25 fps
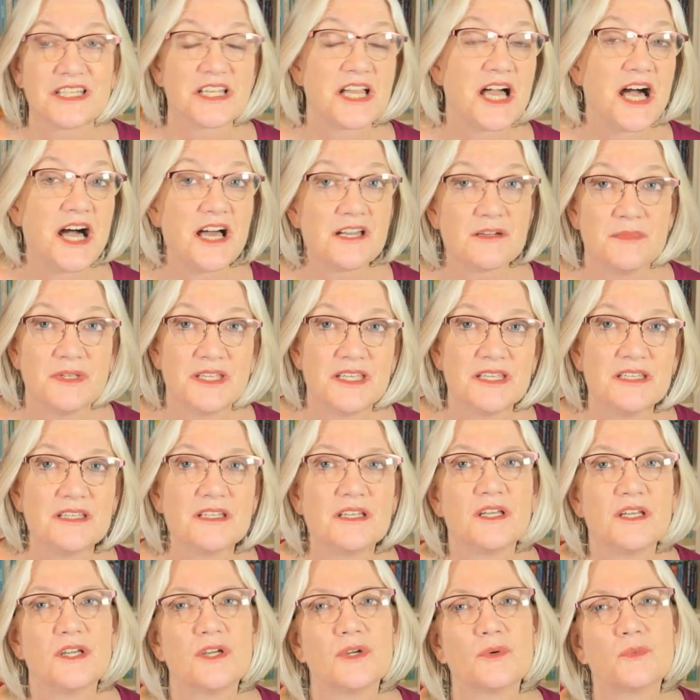economy
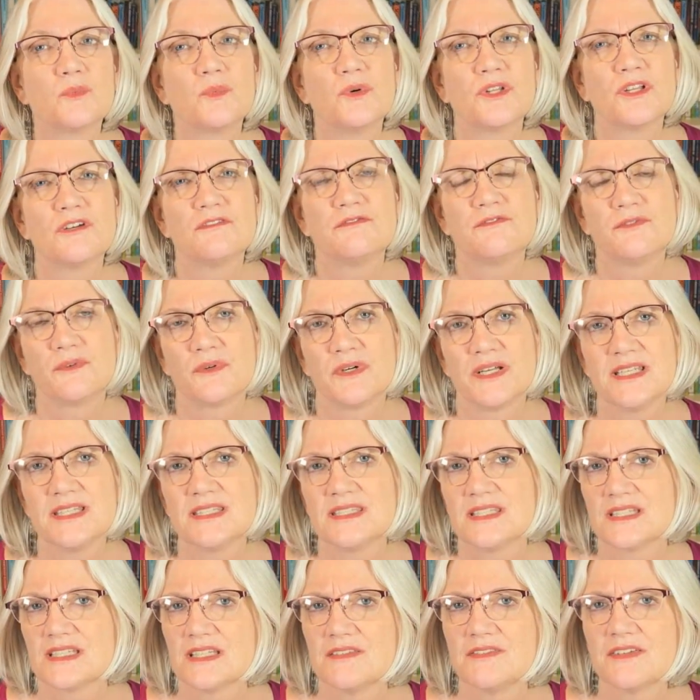will avoid
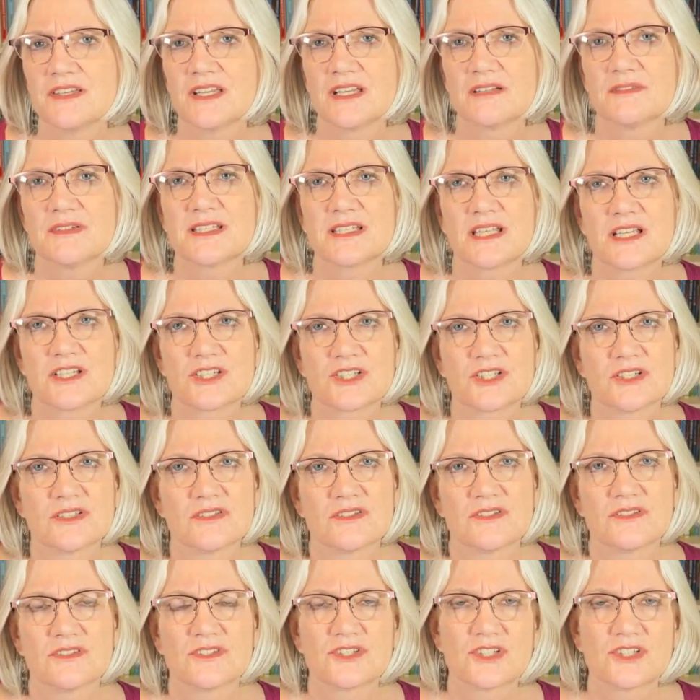significant recessions,